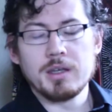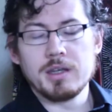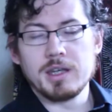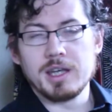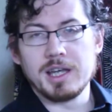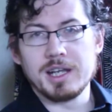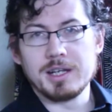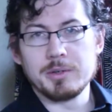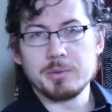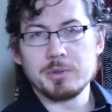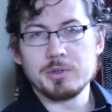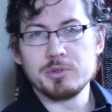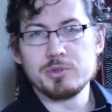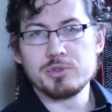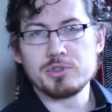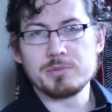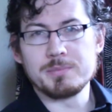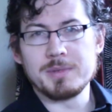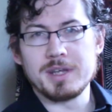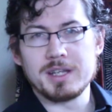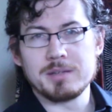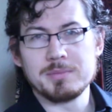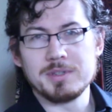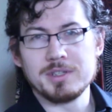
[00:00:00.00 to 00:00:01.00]
anyone who's
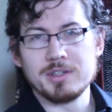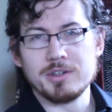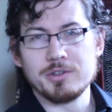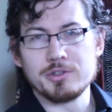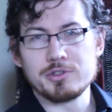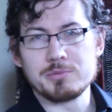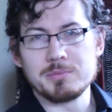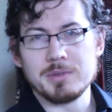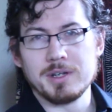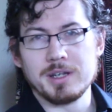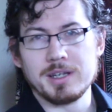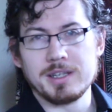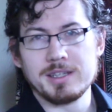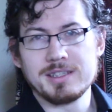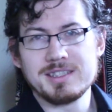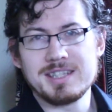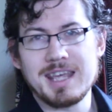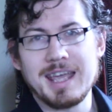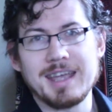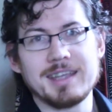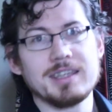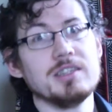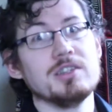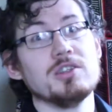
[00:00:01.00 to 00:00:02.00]
met me knows my
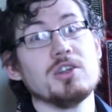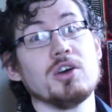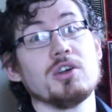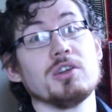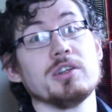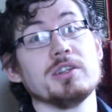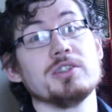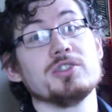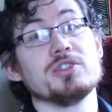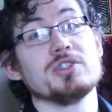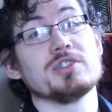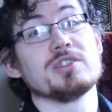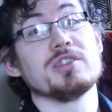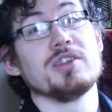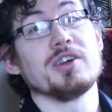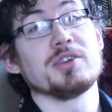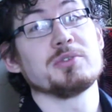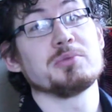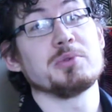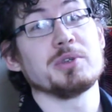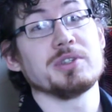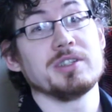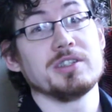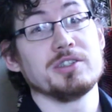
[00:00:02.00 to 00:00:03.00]
techie knowledge is not
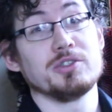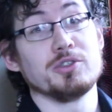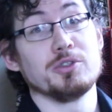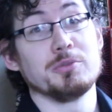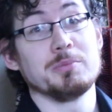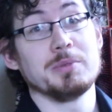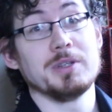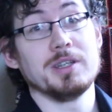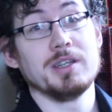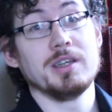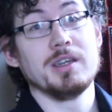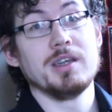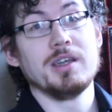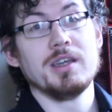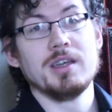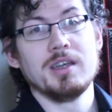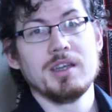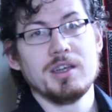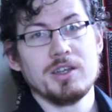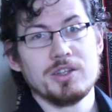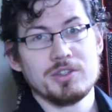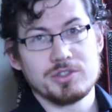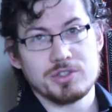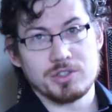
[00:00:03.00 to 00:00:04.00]
what it could be.
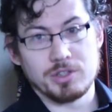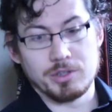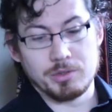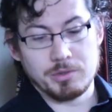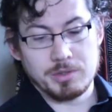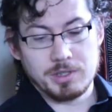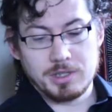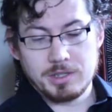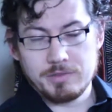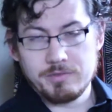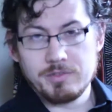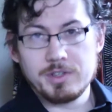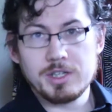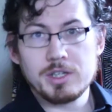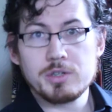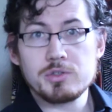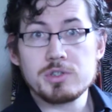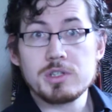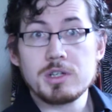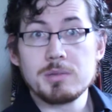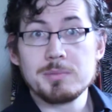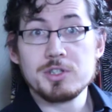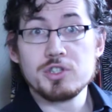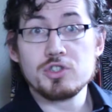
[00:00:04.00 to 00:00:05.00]
So, videos are
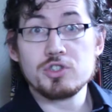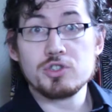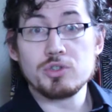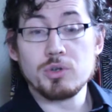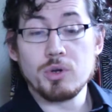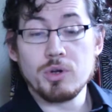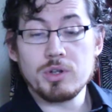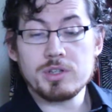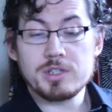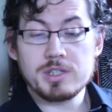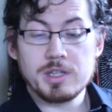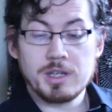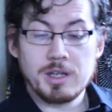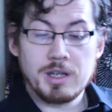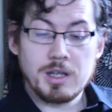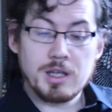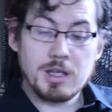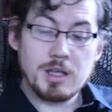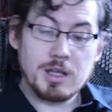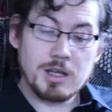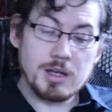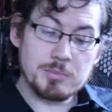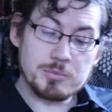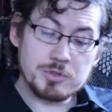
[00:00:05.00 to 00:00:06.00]
going to be short.
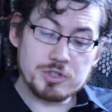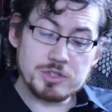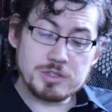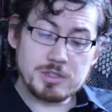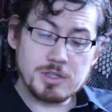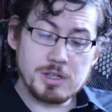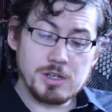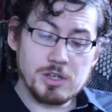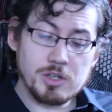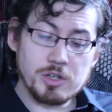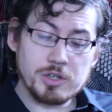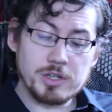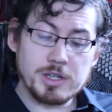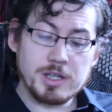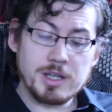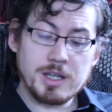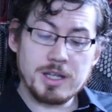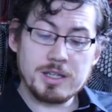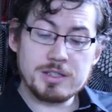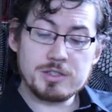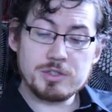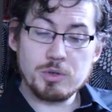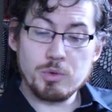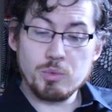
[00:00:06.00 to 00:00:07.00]
I'm just going to look
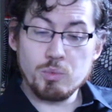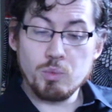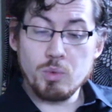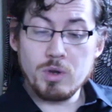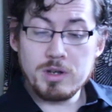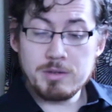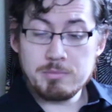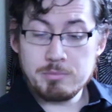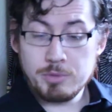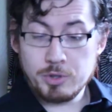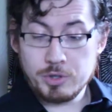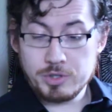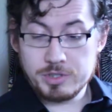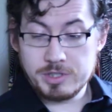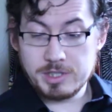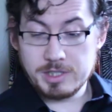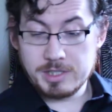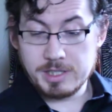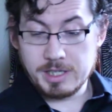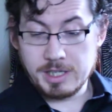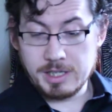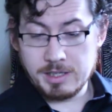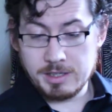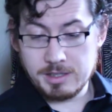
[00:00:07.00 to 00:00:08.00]
at one book
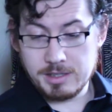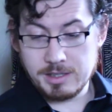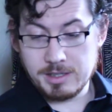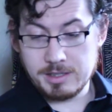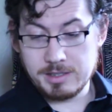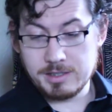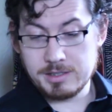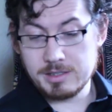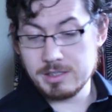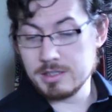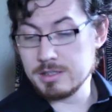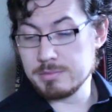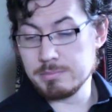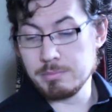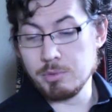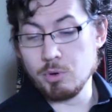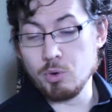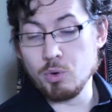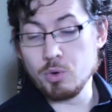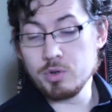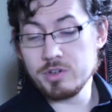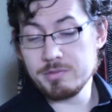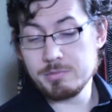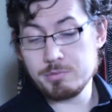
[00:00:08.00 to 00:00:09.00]
today, and it is
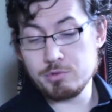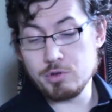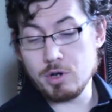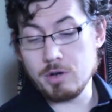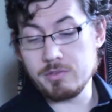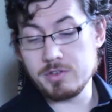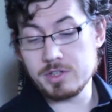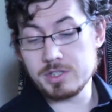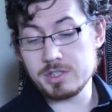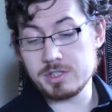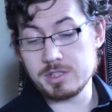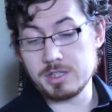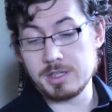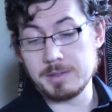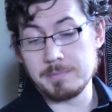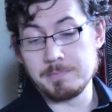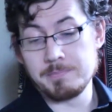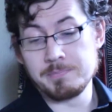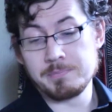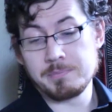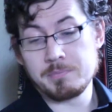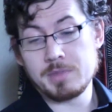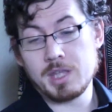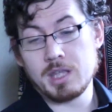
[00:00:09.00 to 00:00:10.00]
Pawn of Prophecy,
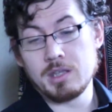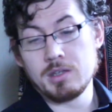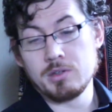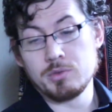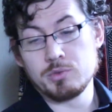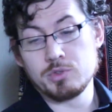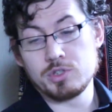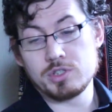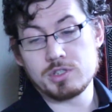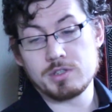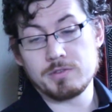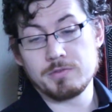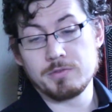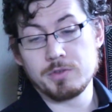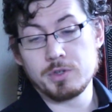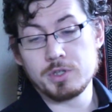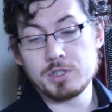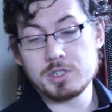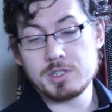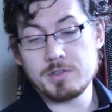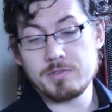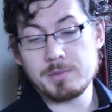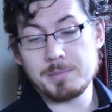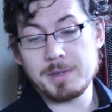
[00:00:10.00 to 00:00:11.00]
which is the
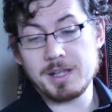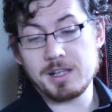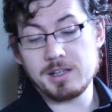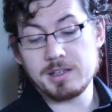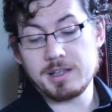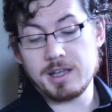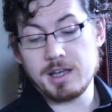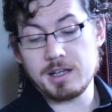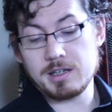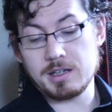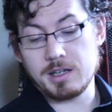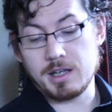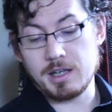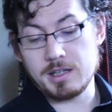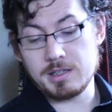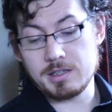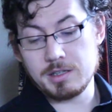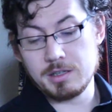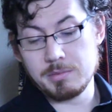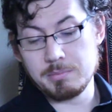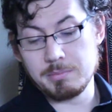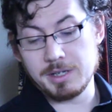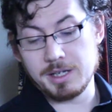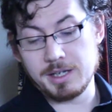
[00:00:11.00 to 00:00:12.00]
first of the Belgariad
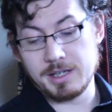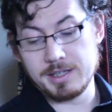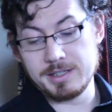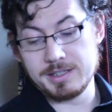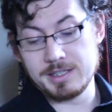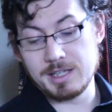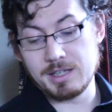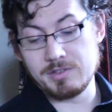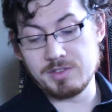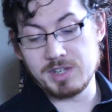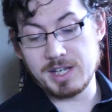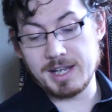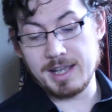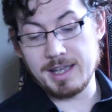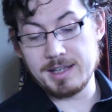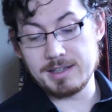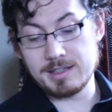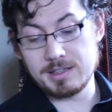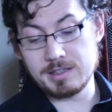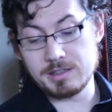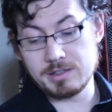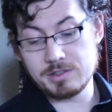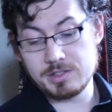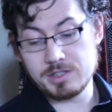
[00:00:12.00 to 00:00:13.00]
by David
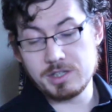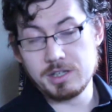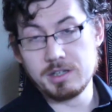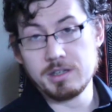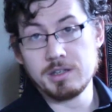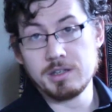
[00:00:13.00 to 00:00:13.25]
Eddings.